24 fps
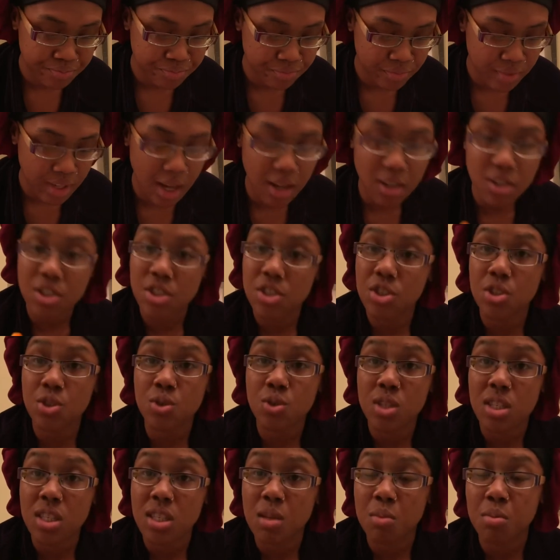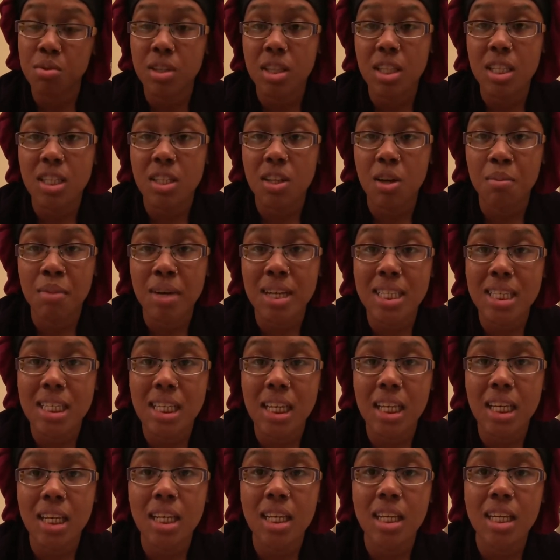I'll just use this to put this on my
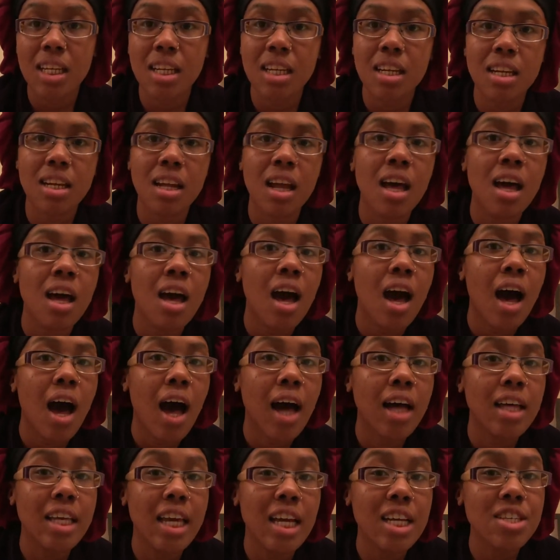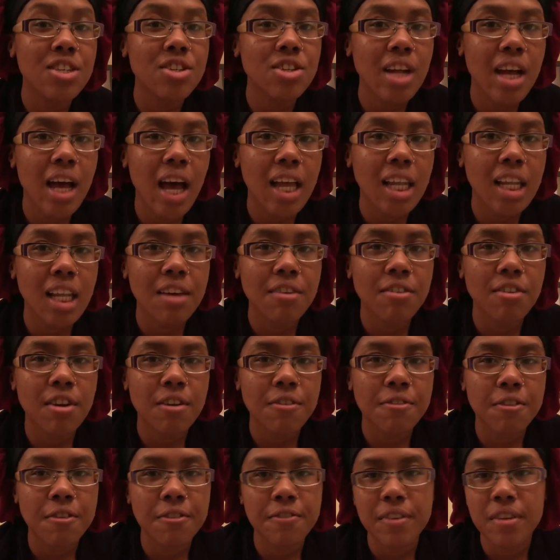skin. And yesterday I left it
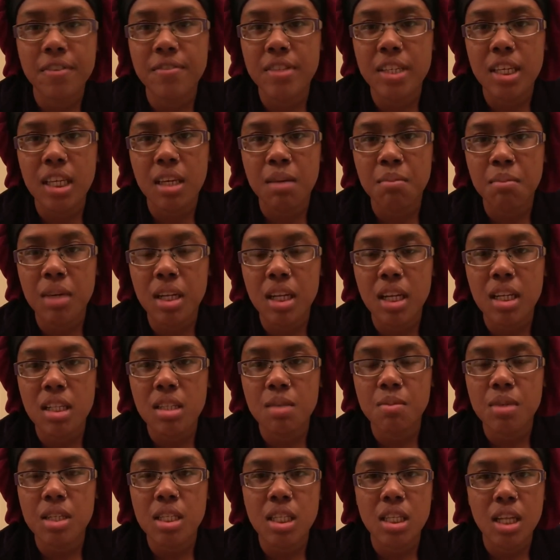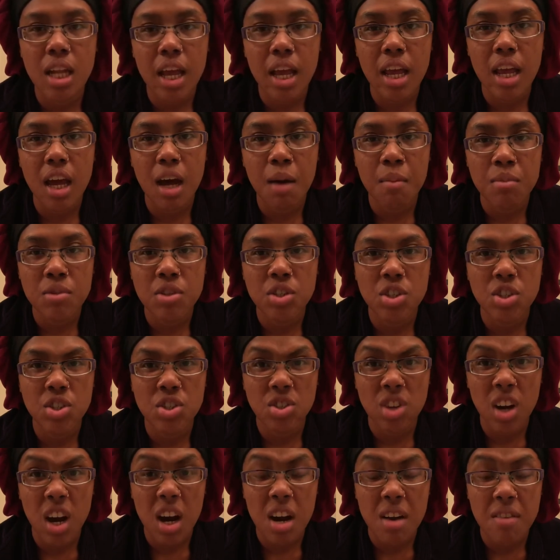on for 15 minutes, but today I'm gonna just
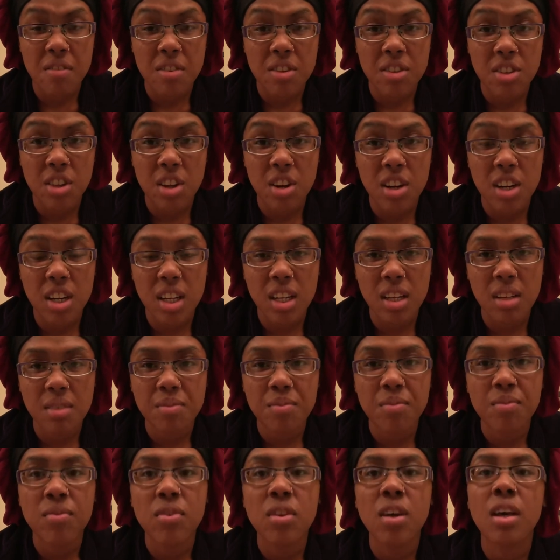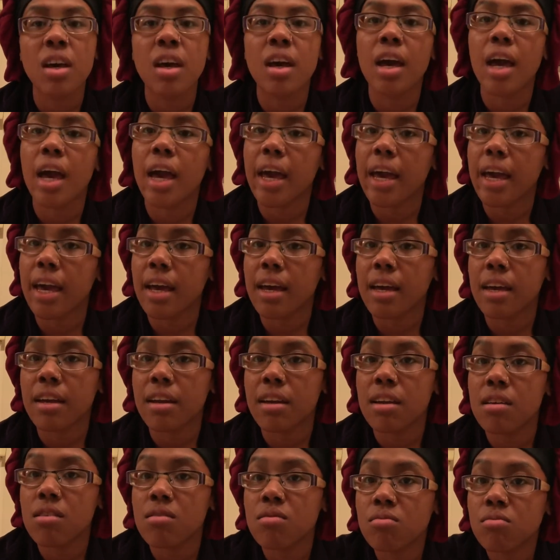try it for 30.
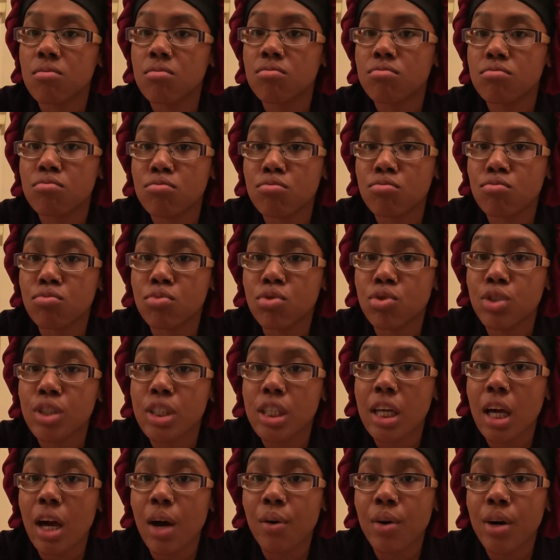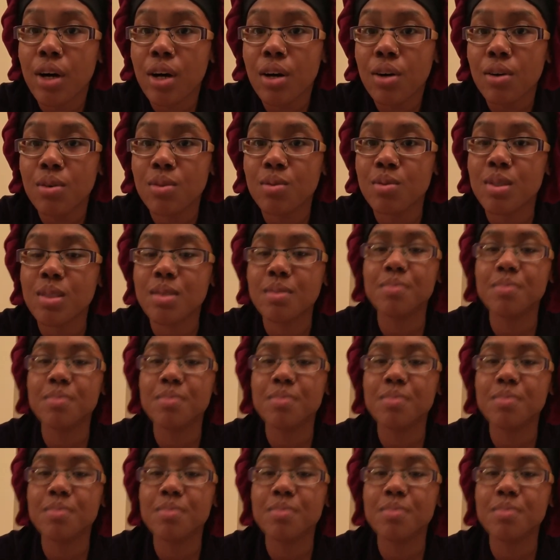And we'll see how it goes.